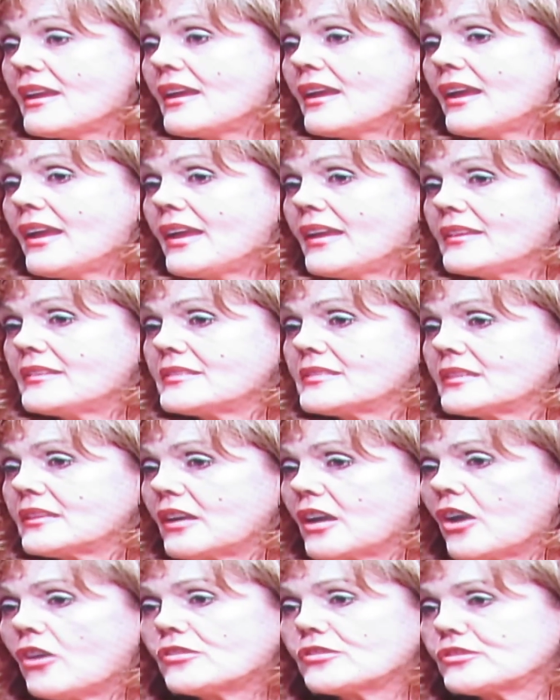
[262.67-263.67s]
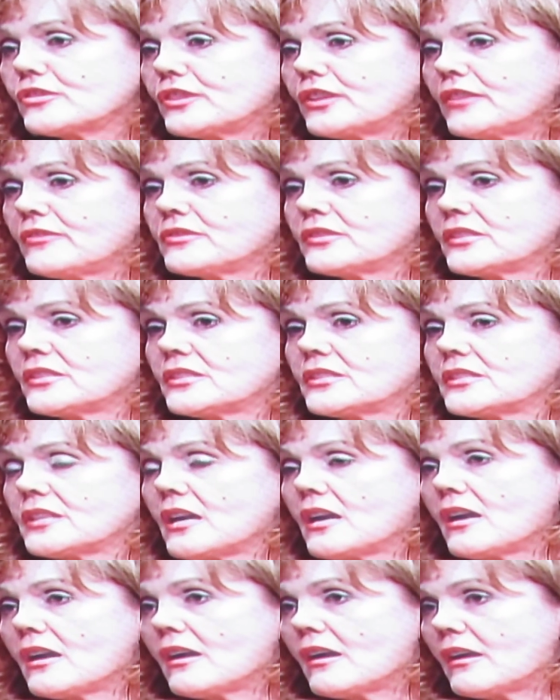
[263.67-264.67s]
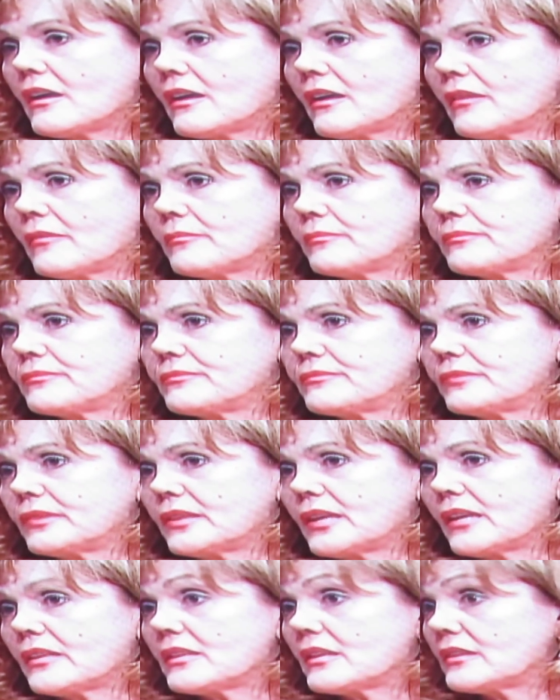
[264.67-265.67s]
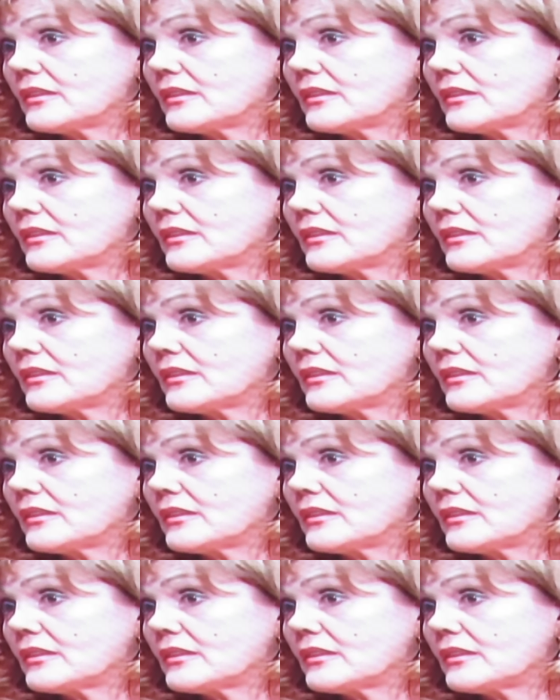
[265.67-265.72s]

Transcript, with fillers: and uh, also gives us uh, um, a,